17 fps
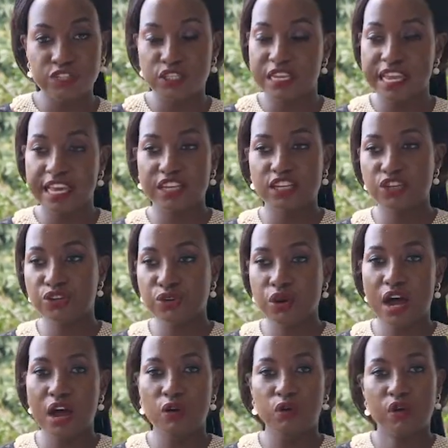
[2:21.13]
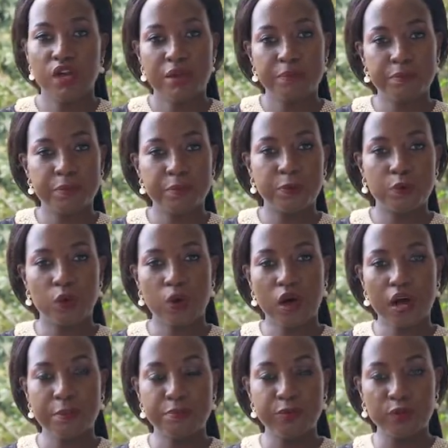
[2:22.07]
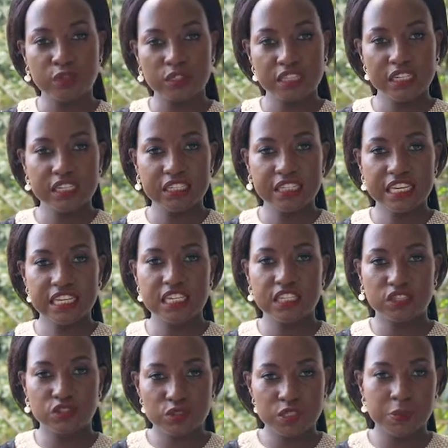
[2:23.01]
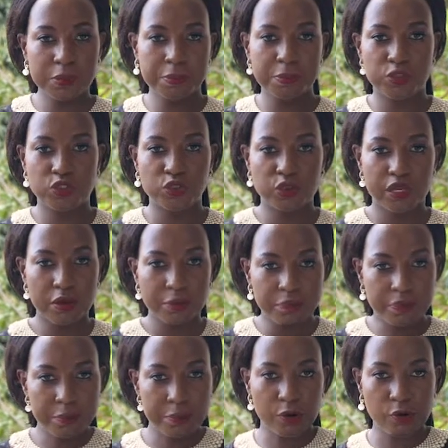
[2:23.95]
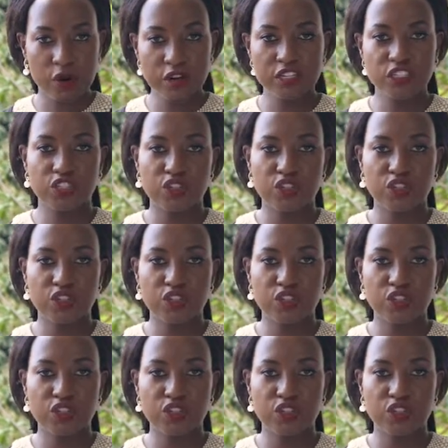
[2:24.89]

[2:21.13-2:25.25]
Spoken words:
Like, you know how people who are building, they need those people to help them around.